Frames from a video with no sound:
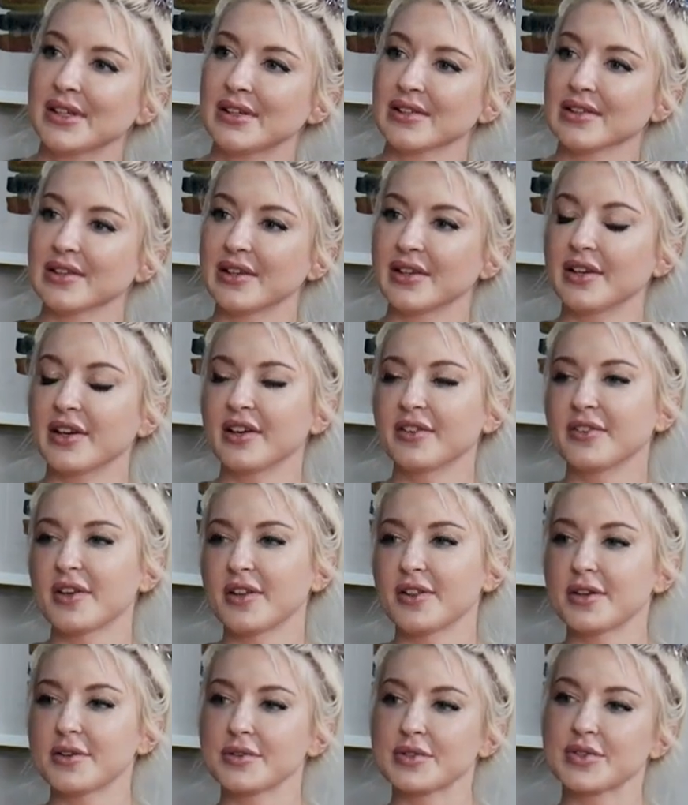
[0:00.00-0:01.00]
like I
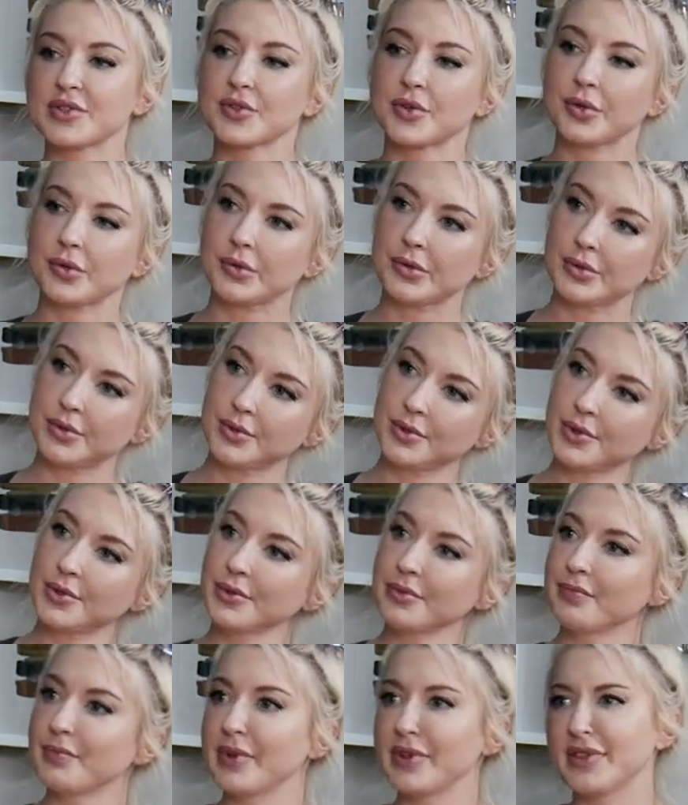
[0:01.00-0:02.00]
thought that was cool.
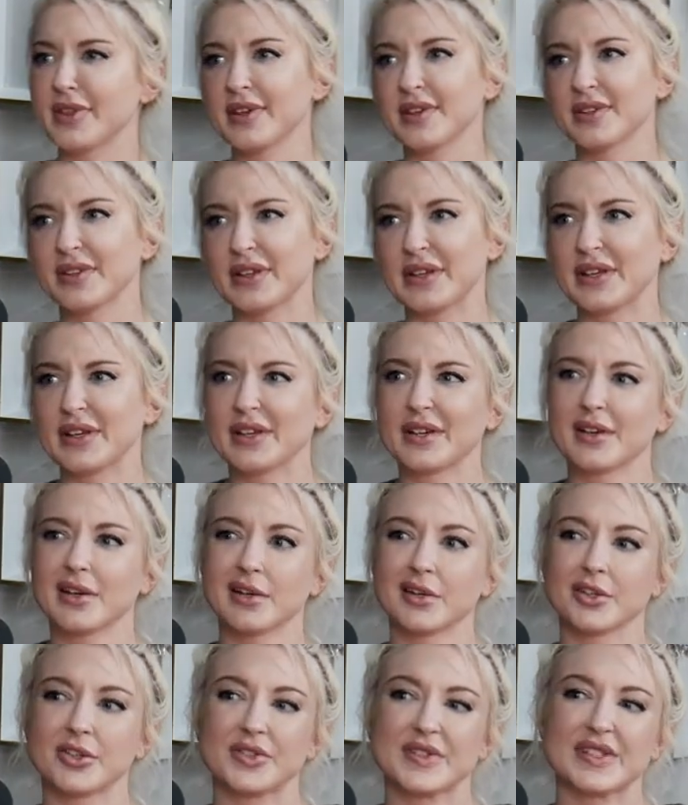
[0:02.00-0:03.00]
But then like it
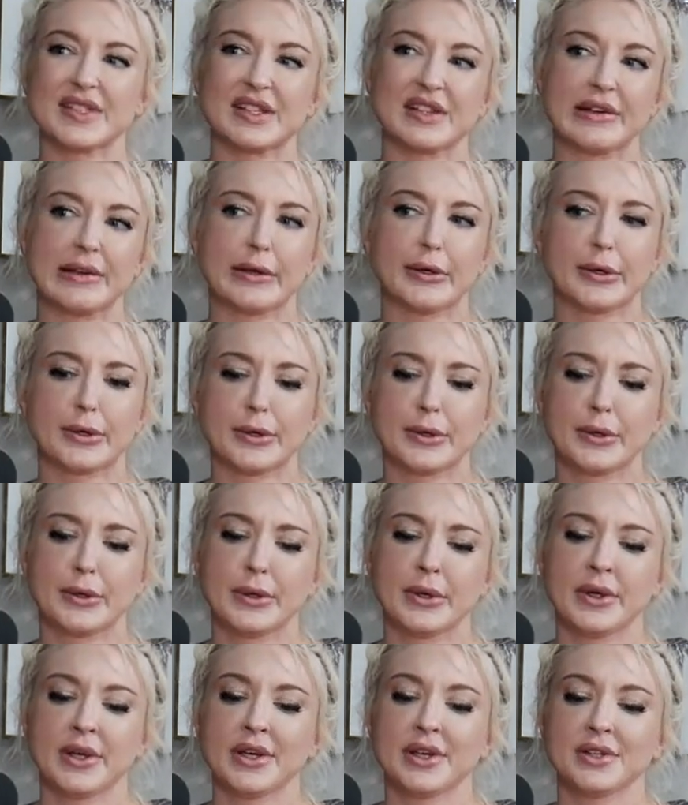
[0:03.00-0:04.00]
kind of was like
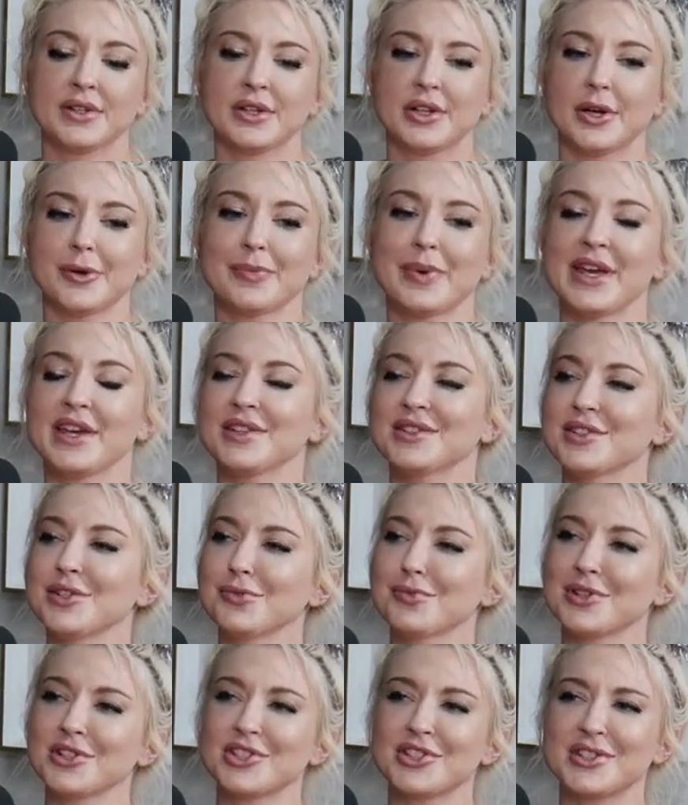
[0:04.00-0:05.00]
not paying
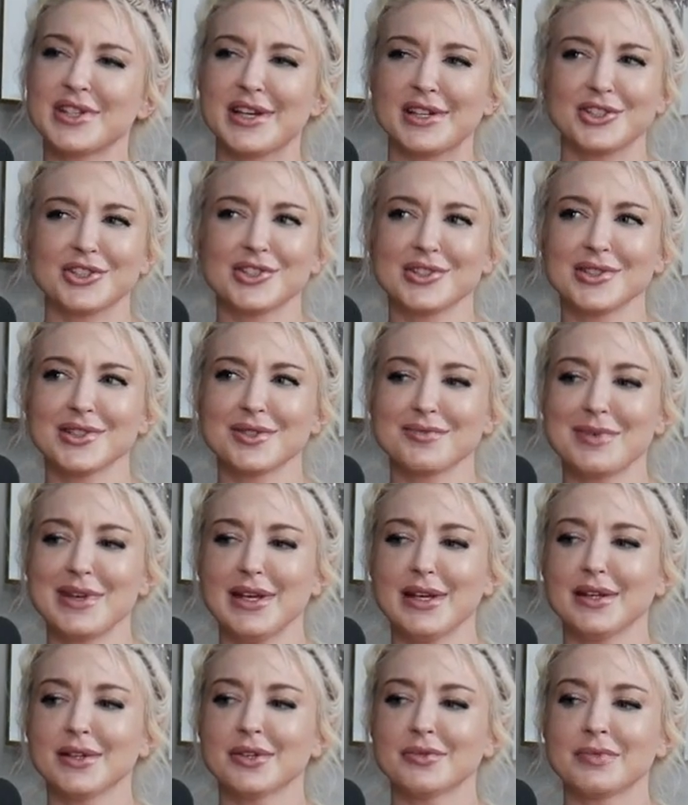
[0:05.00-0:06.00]
too much attention to me.
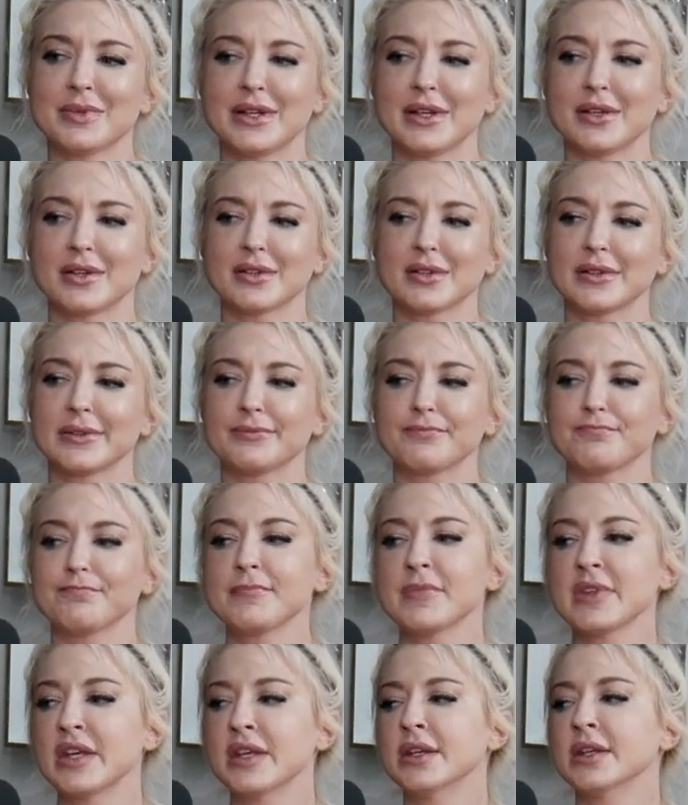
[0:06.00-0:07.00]
And I'm mm-hmm. like,
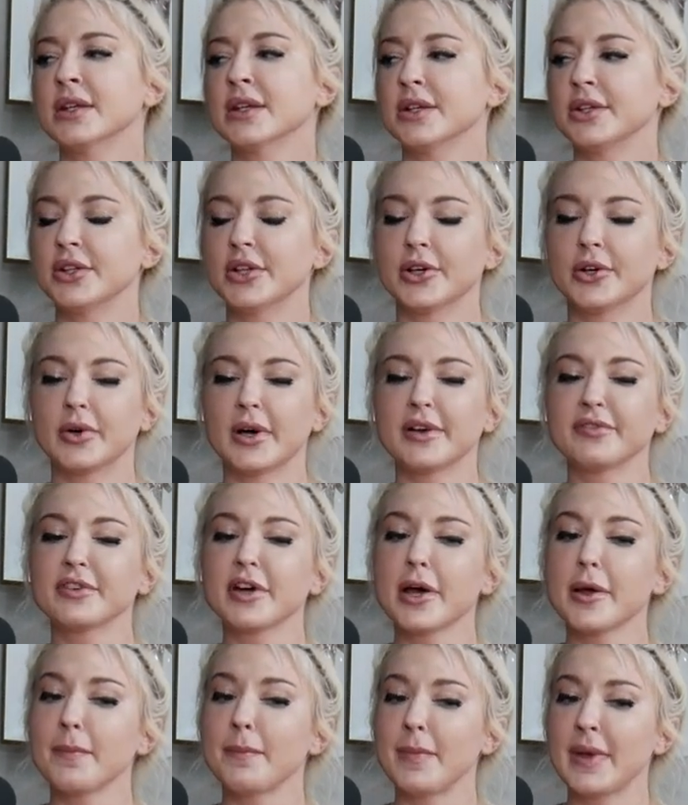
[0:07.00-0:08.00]
no, I've
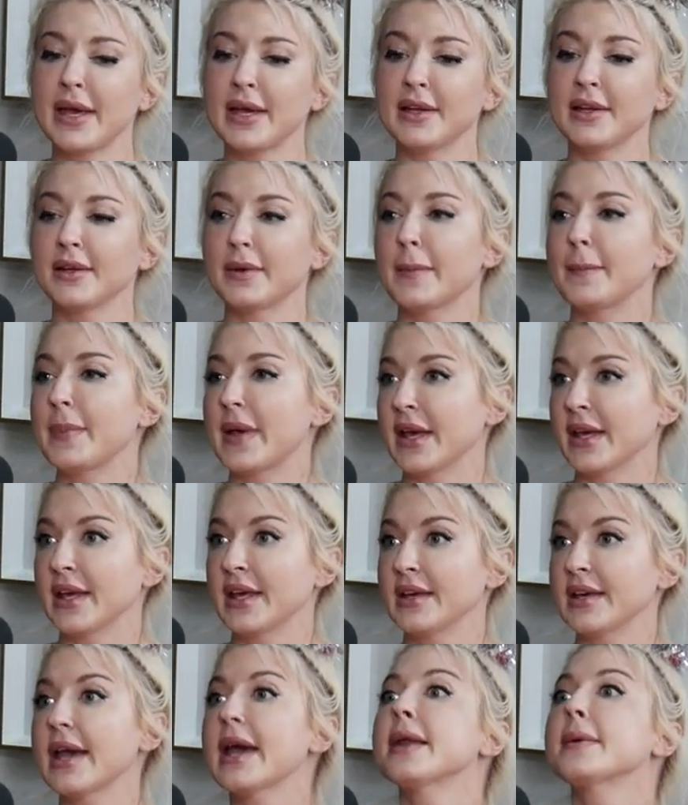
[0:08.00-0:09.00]
got men
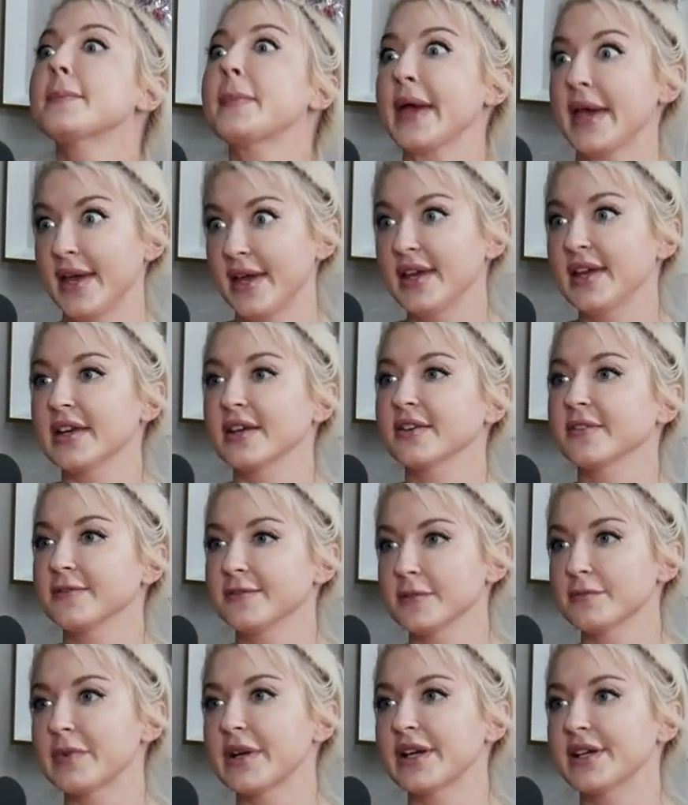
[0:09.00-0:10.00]
begging and paying
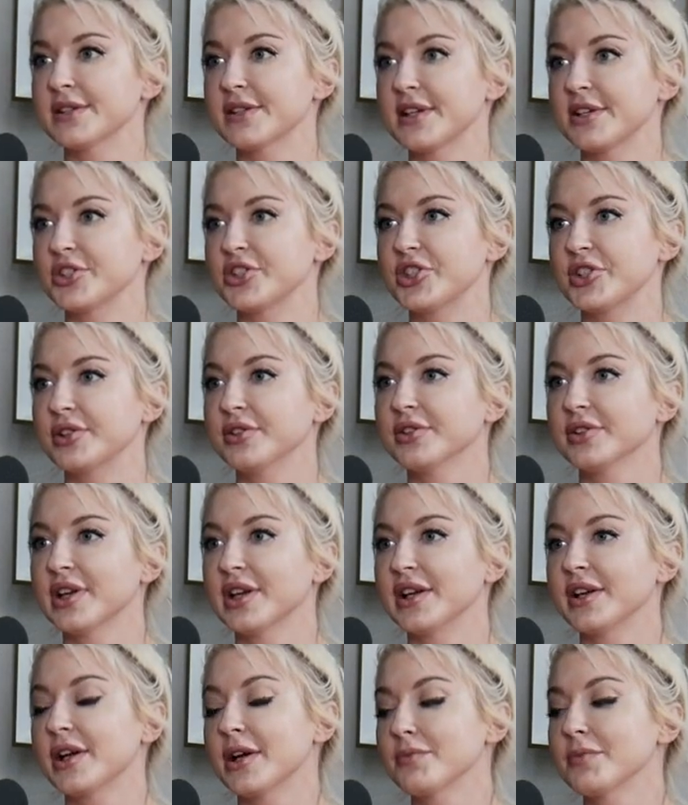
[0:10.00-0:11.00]
for my attention. Mm-hmm.
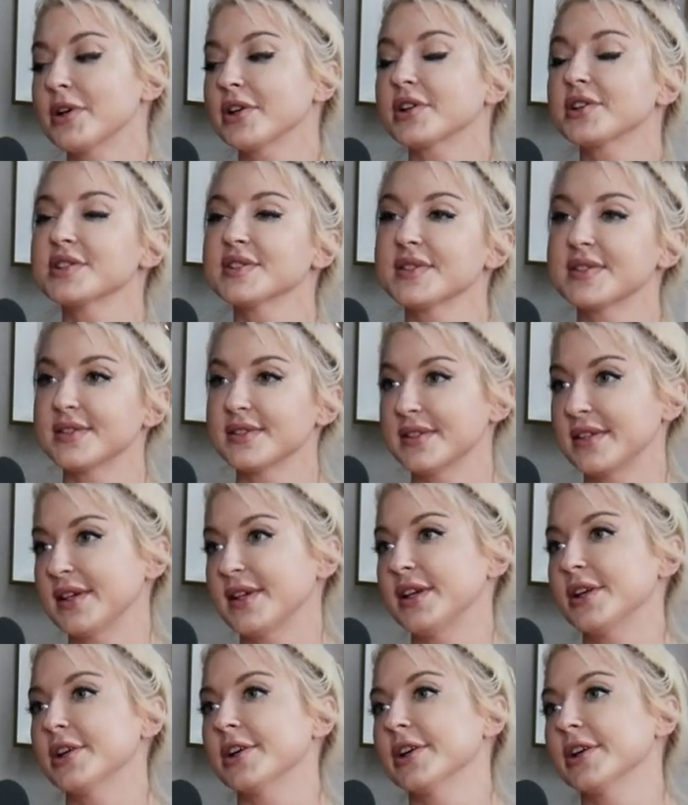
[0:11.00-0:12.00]
Like, I'm not going to sit
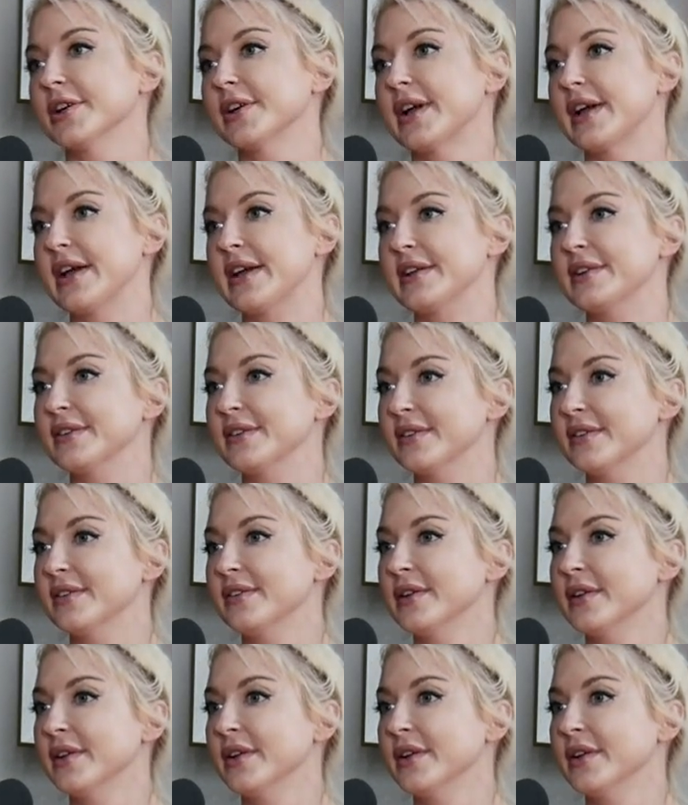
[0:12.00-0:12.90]
here and